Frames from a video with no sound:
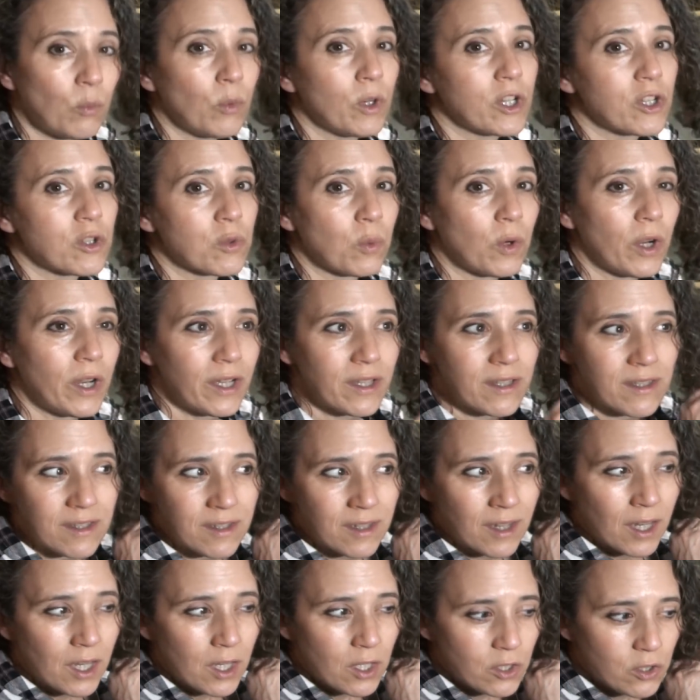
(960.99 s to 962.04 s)
which
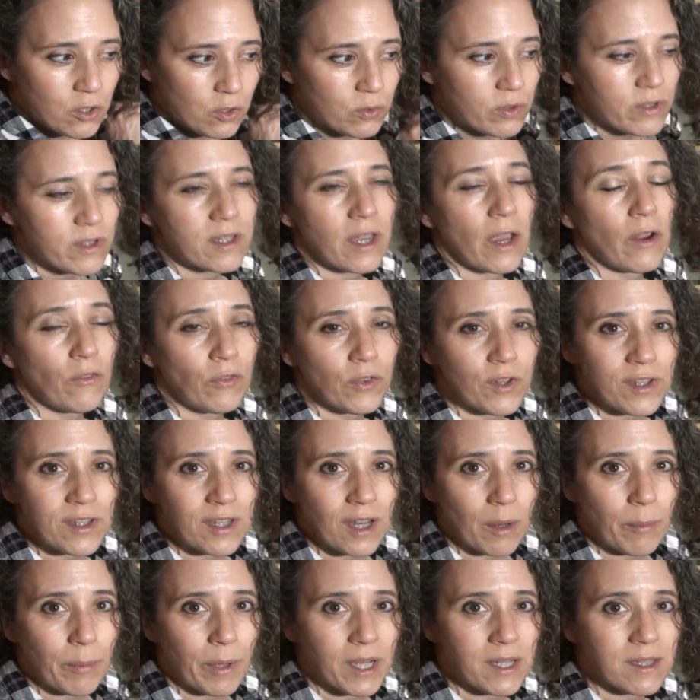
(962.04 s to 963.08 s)
ones do several
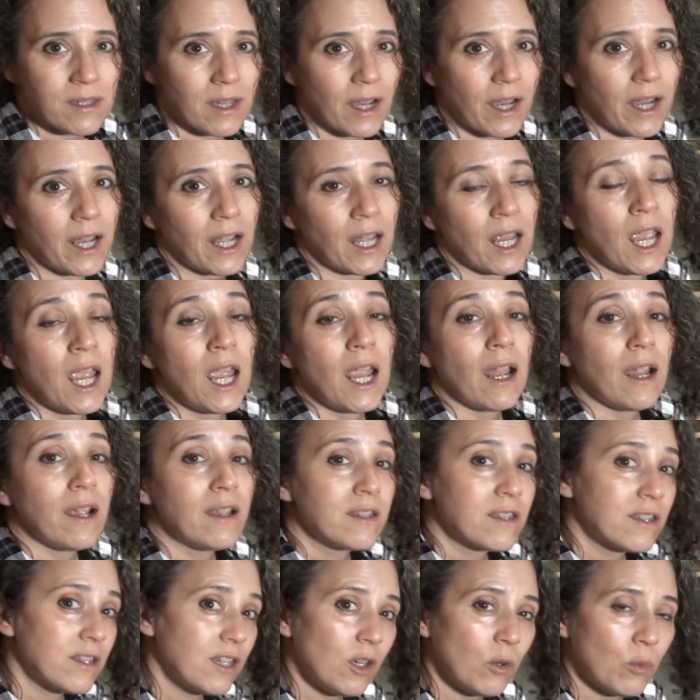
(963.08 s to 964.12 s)
side by side and
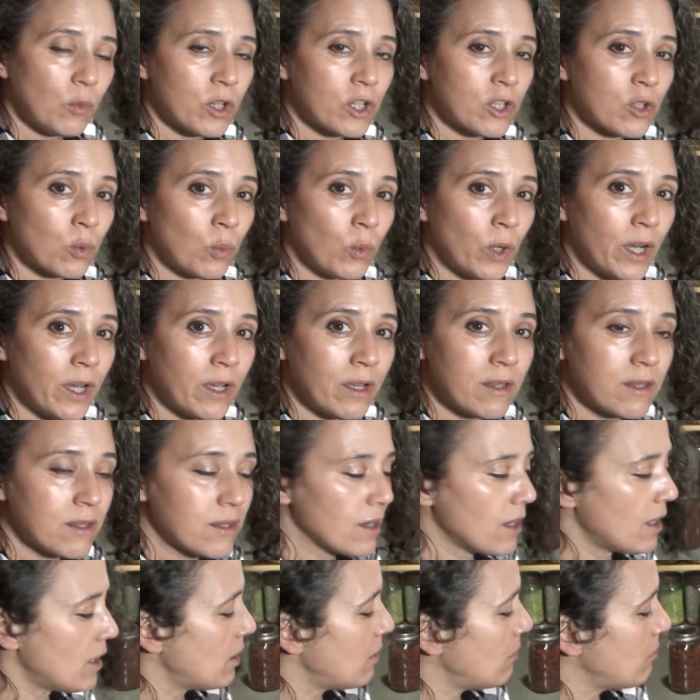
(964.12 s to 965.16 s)
see which ones
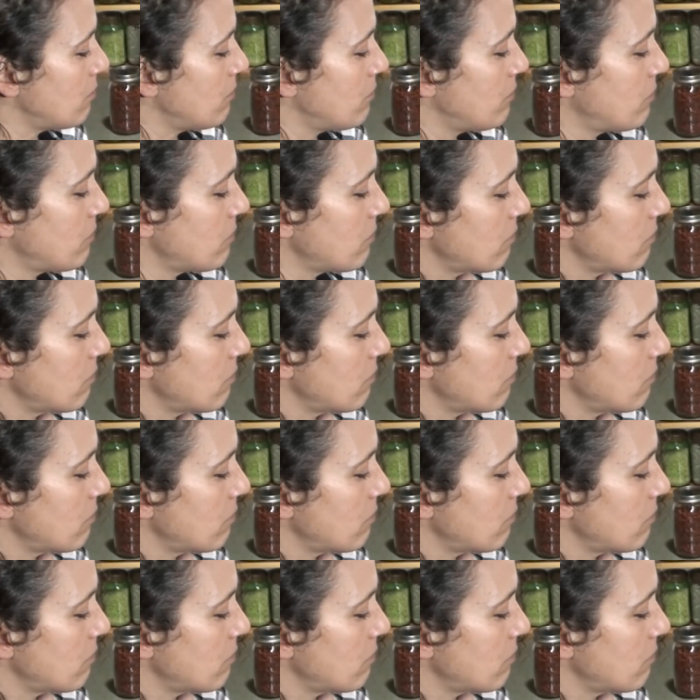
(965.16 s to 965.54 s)
um,